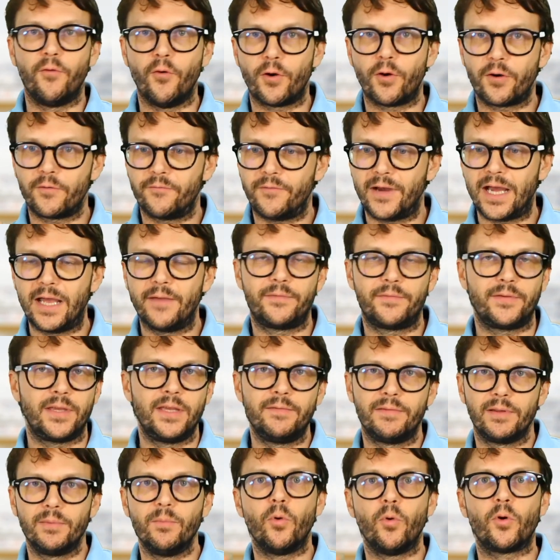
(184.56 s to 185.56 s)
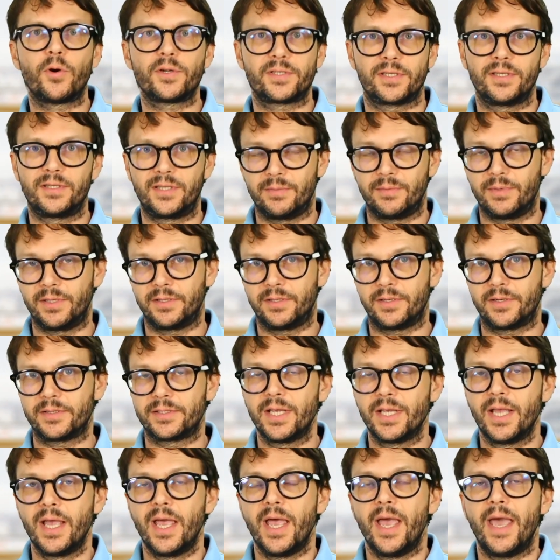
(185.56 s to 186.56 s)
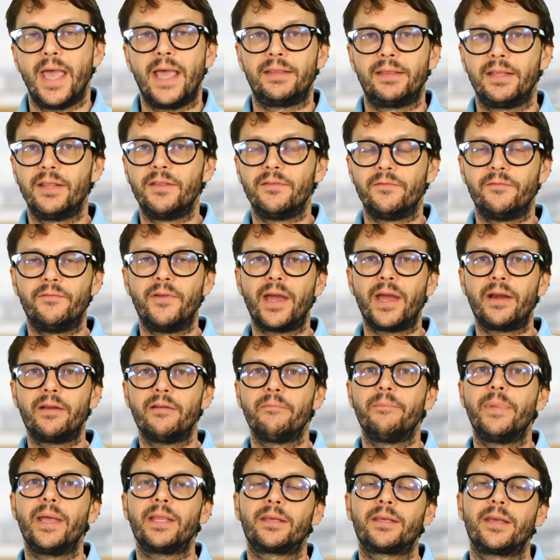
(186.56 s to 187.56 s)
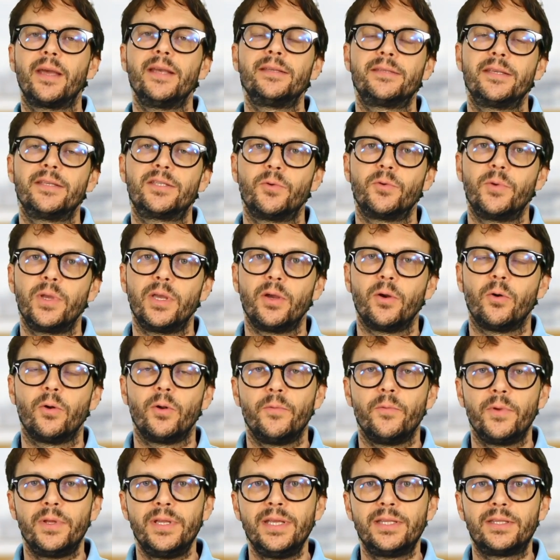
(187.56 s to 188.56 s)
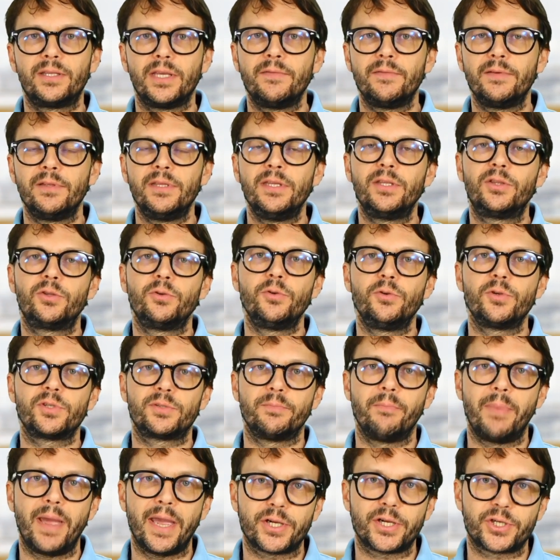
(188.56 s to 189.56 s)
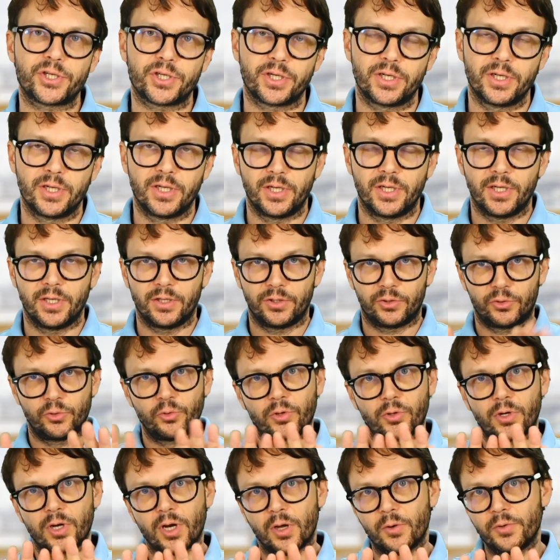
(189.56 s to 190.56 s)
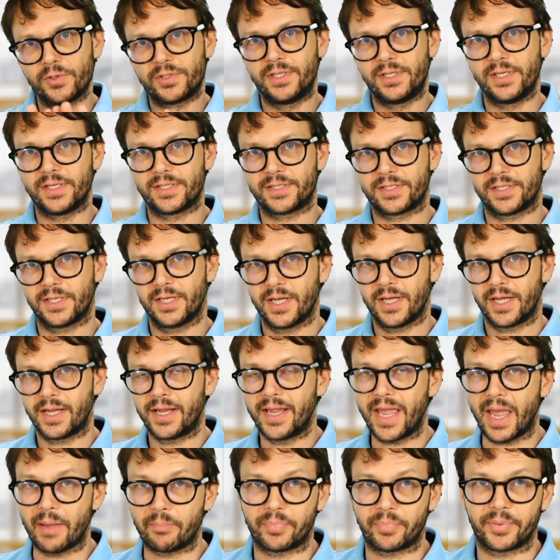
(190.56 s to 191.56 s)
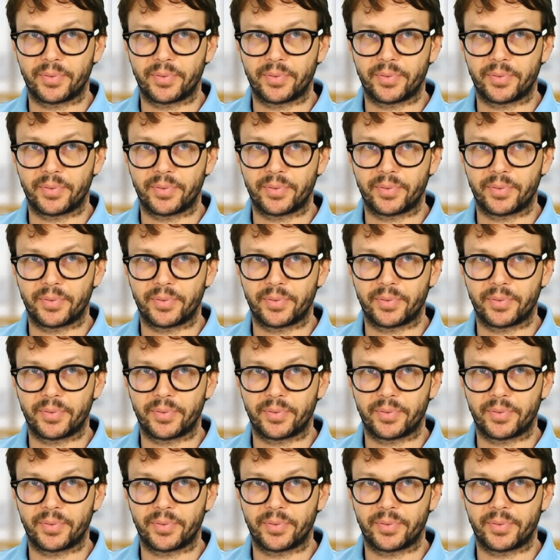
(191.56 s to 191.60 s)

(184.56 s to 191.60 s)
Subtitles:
or 5, even more centimeters. And in very bad cases, we even need to use mesh to close this gap.